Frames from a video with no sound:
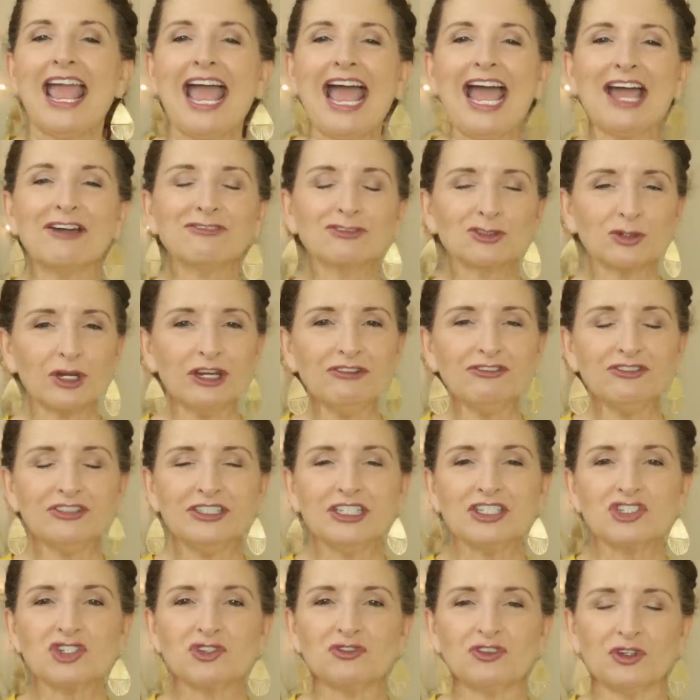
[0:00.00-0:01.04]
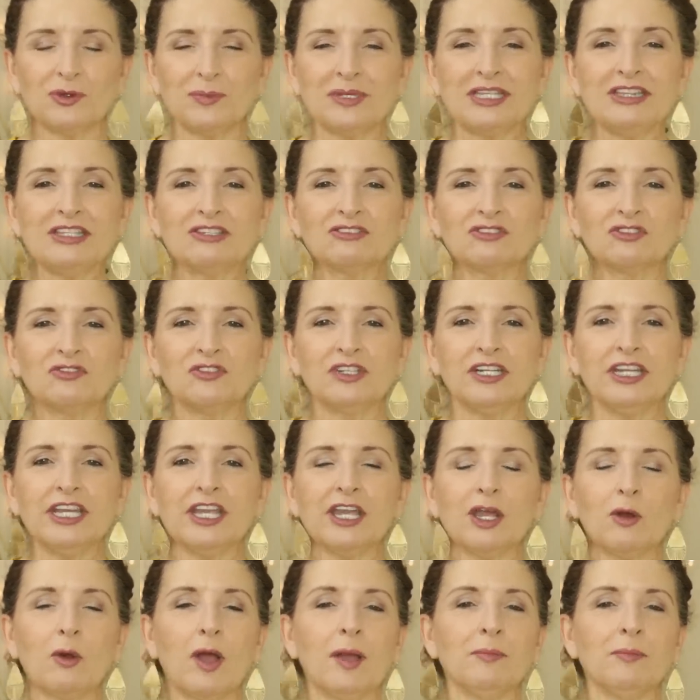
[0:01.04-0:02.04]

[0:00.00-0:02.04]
After I finish filming this video,